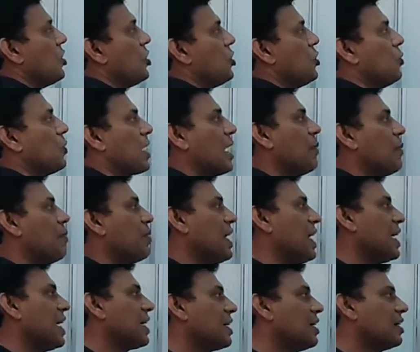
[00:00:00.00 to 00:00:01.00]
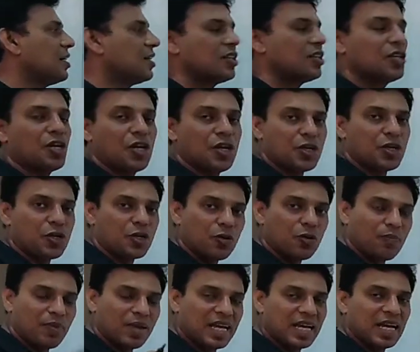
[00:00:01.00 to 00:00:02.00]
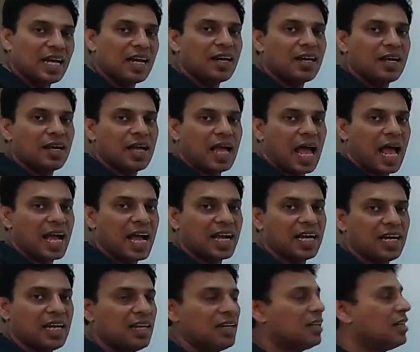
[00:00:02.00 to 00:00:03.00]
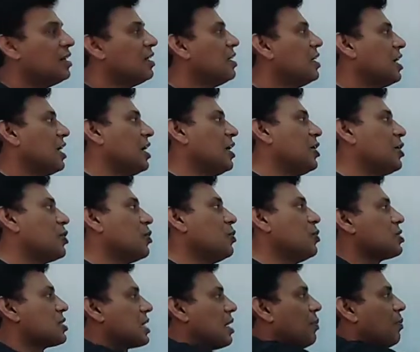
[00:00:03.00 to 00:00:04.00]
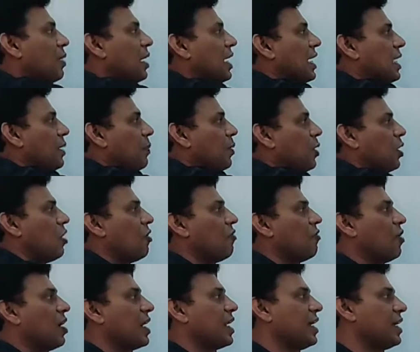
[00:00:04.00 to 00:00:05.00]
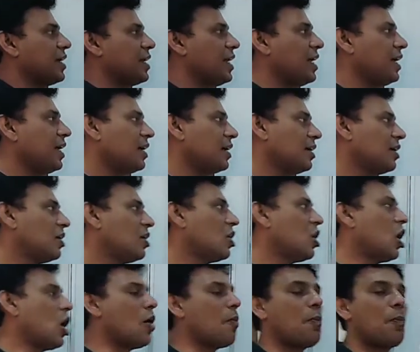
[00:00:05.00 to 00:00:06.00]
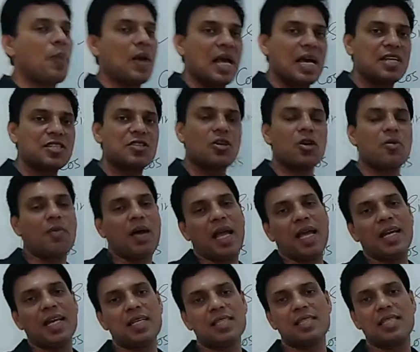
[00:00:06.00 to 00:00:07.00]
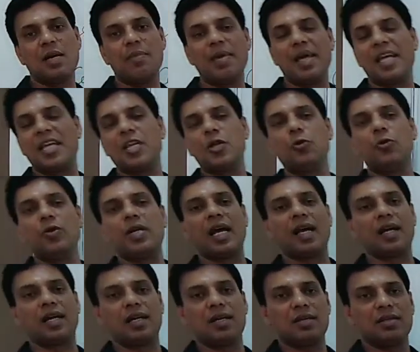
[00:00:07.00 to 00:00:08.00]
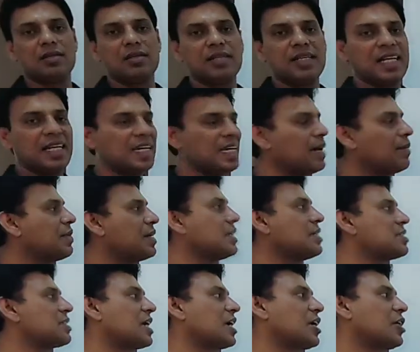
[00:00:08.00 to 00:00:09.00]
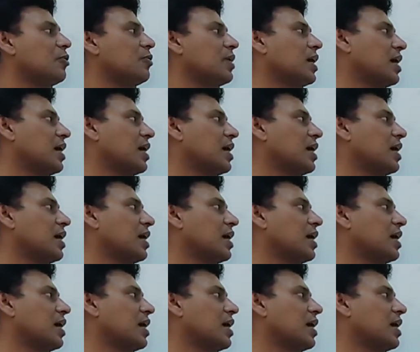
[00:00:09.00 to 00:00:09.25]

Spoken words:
you can break your bigger angle into some multiple of 180 or plus or minus some acute angle. Theta means acute